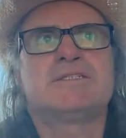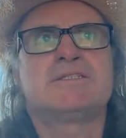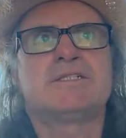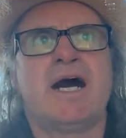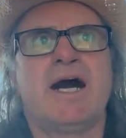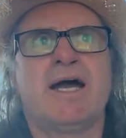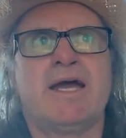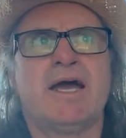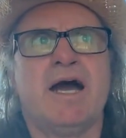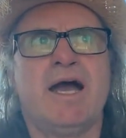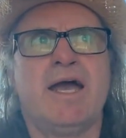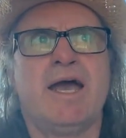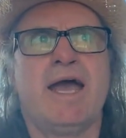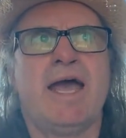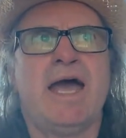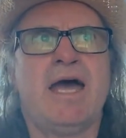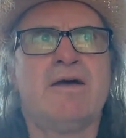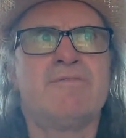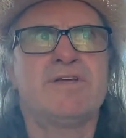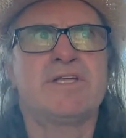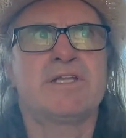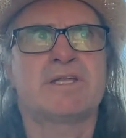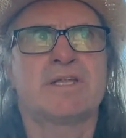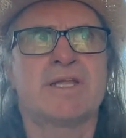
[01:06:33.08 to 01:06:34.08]
I
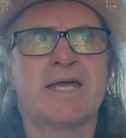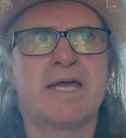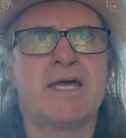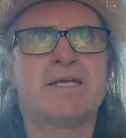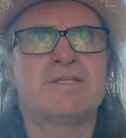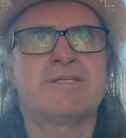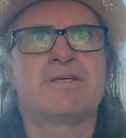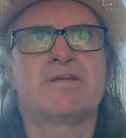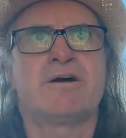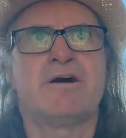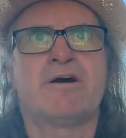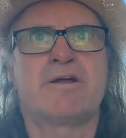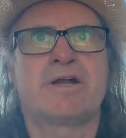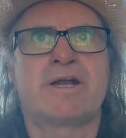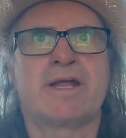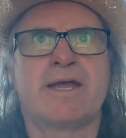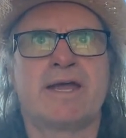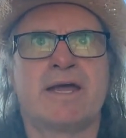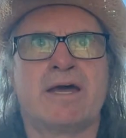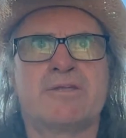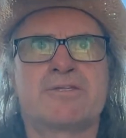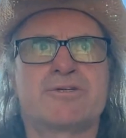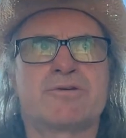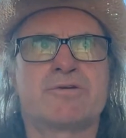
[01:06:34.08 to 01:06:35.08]
haven't landed on an
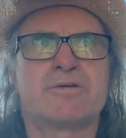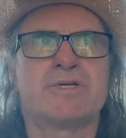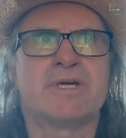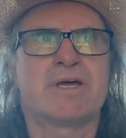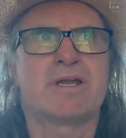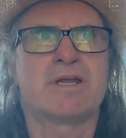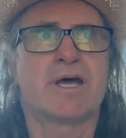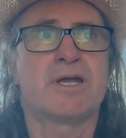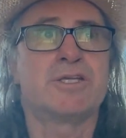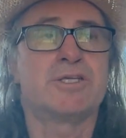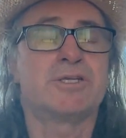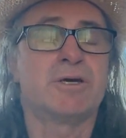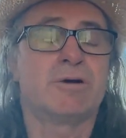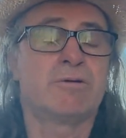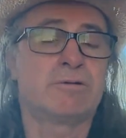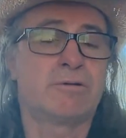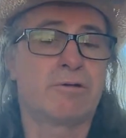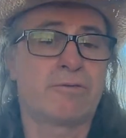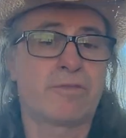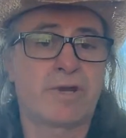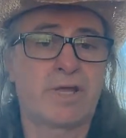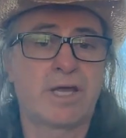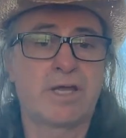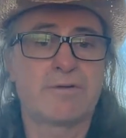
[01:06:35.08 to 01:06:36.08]
answer yet. I don't
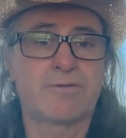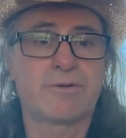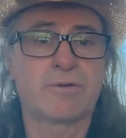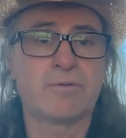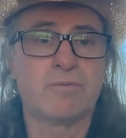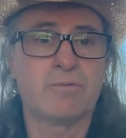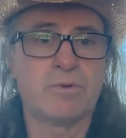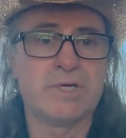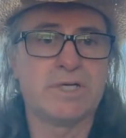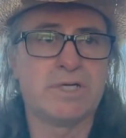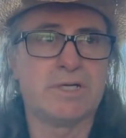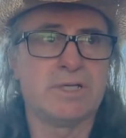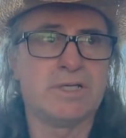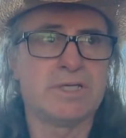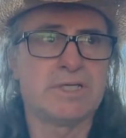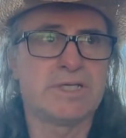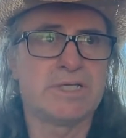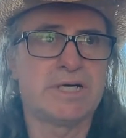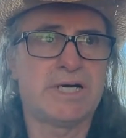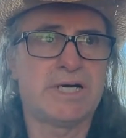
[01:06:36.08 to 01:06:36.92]
know that I ever will.